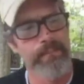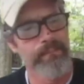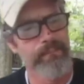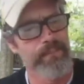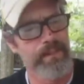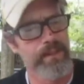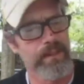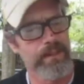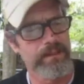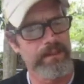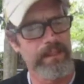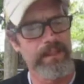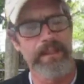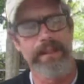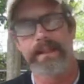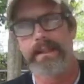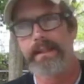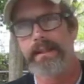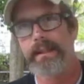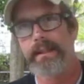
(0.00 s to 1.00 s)
They're saying
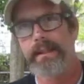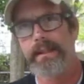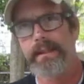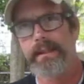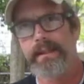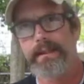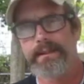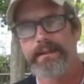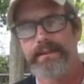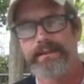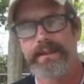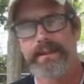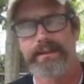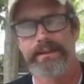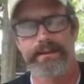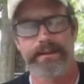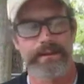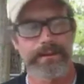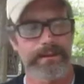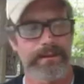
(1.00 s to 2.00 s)
that
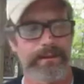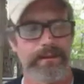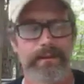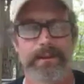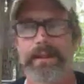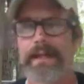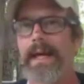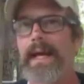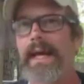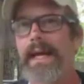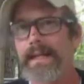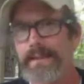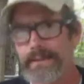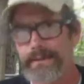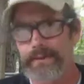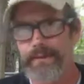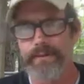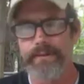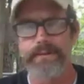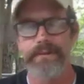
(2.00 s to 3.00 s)
Jesus
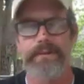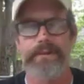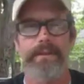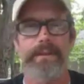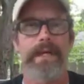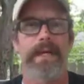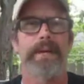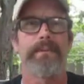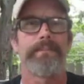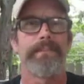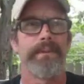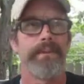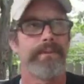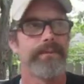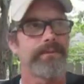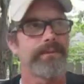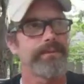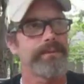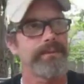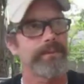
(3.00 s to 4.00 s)

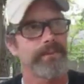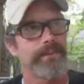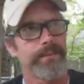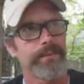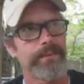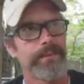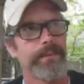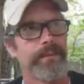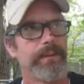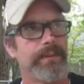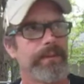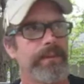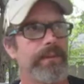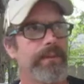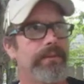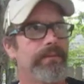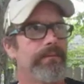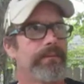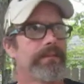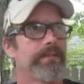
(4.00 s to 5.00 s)
Campos
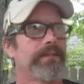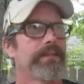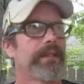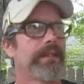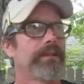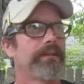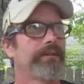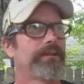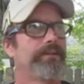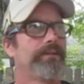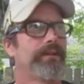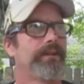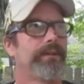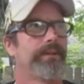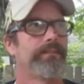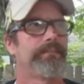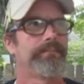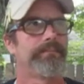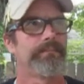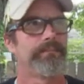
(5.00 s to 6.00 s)
was the second shooter.
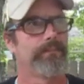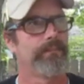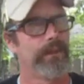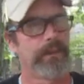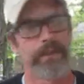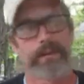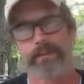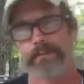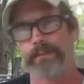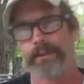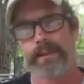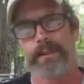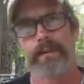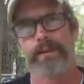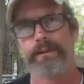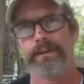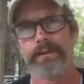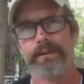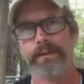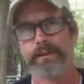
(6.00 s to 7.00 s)
Well, we all
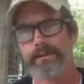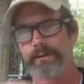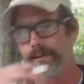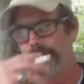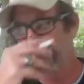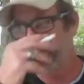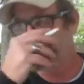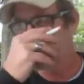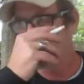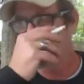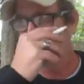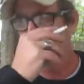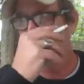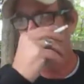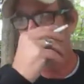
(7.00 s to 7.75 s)
knew there were multiple